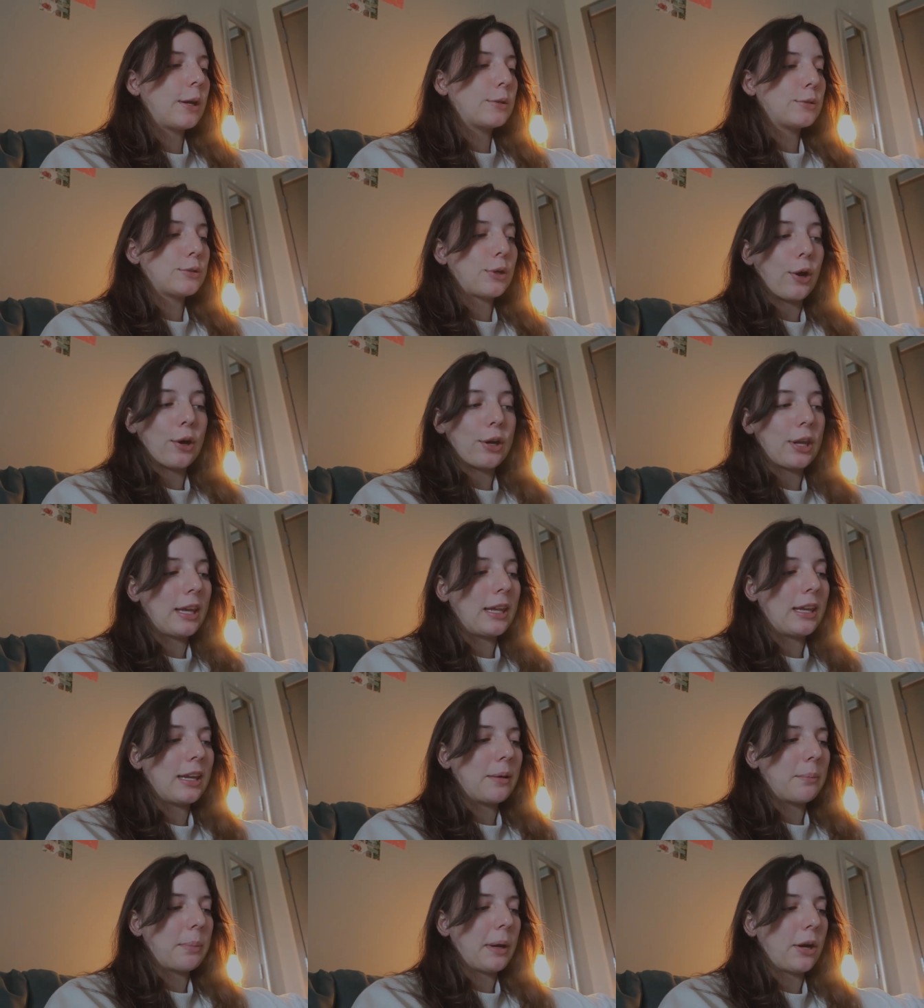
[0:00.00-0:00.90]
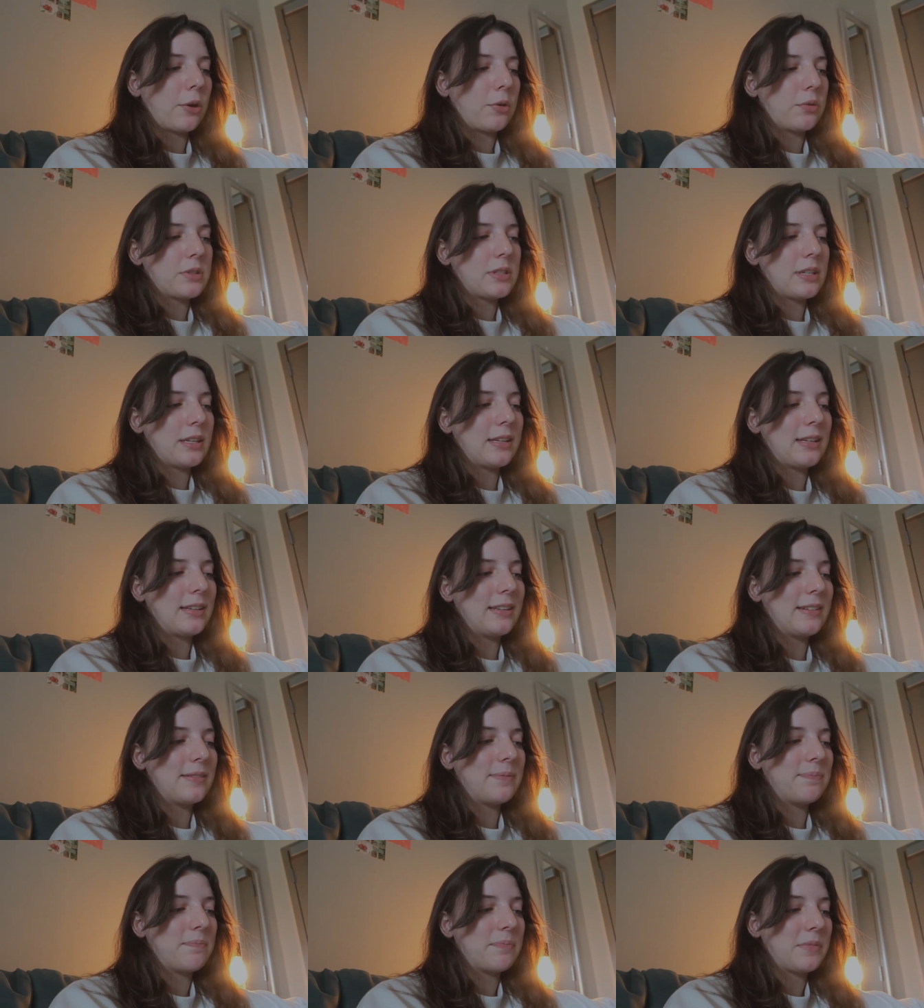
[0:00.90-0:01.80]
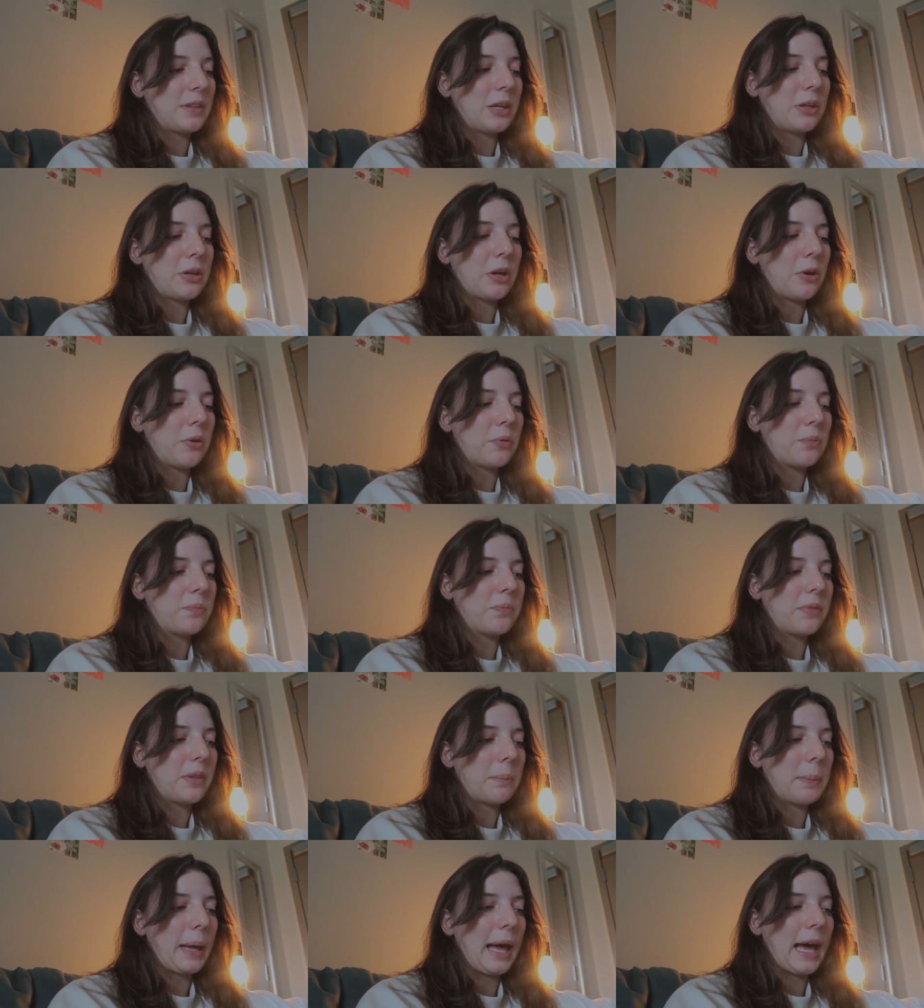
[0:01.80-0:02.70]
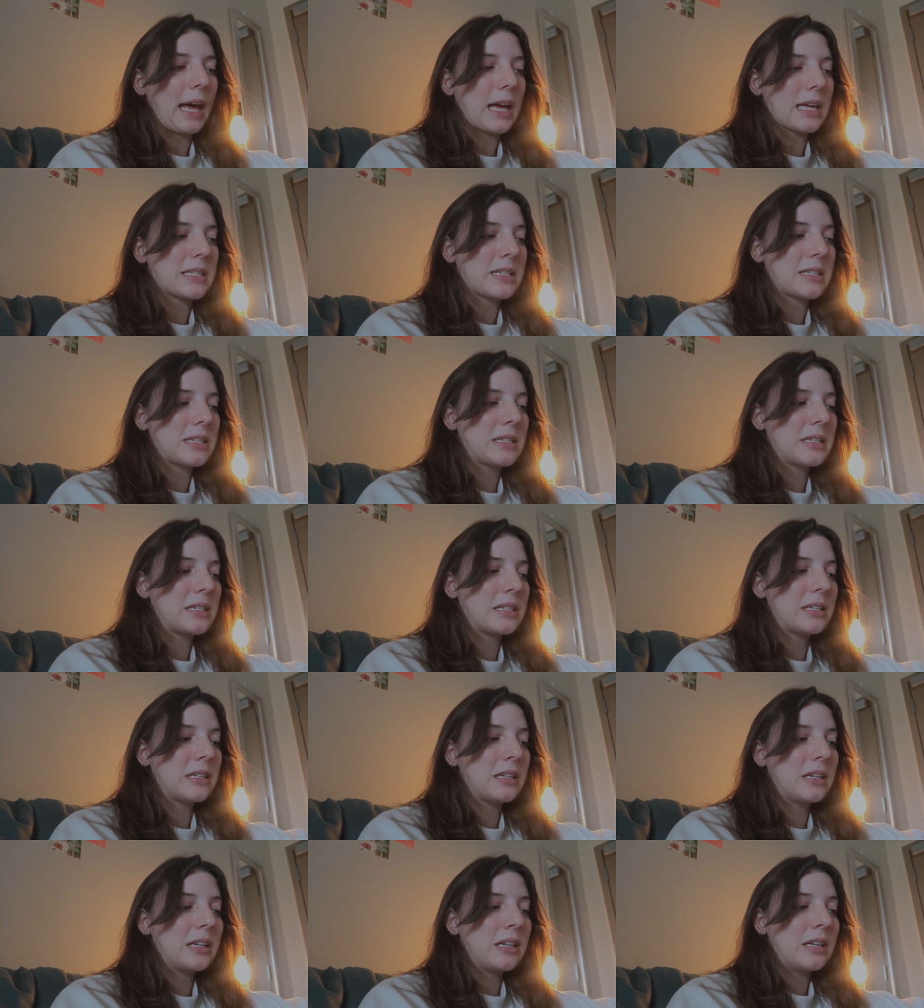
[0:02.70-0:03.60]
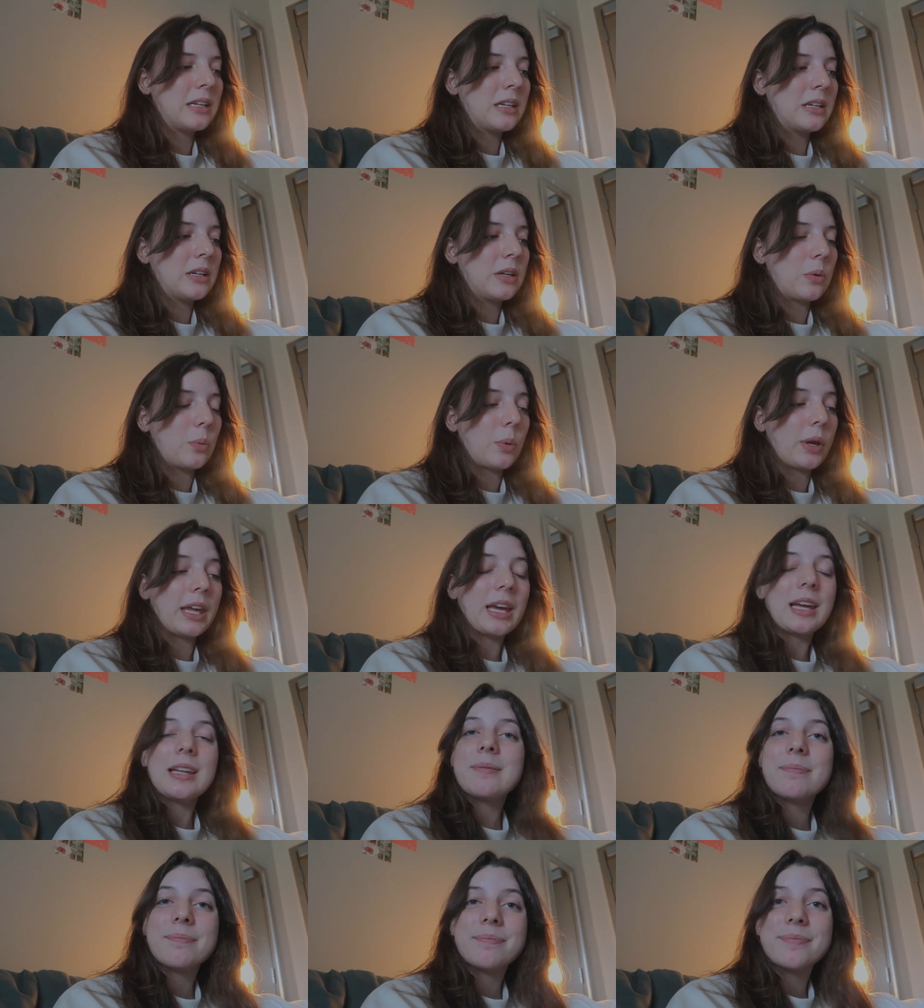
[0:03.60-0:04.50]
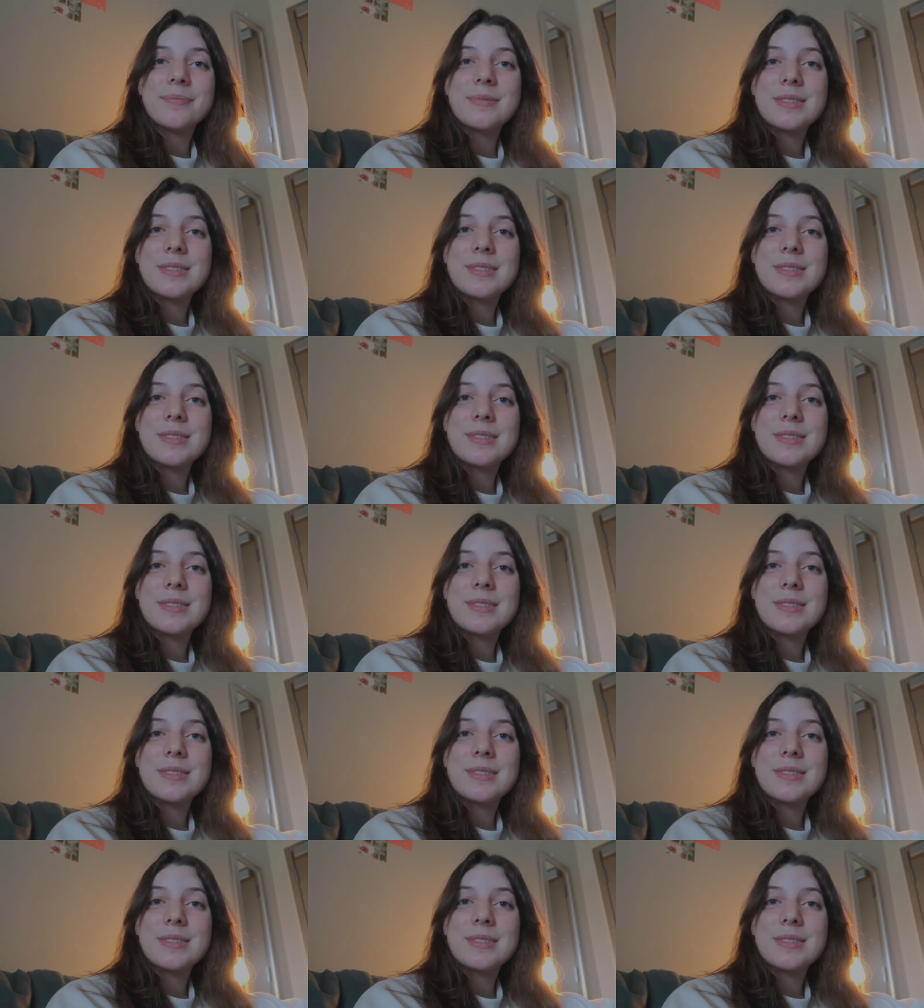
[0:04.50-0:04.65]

talking about, you know, the past weekend.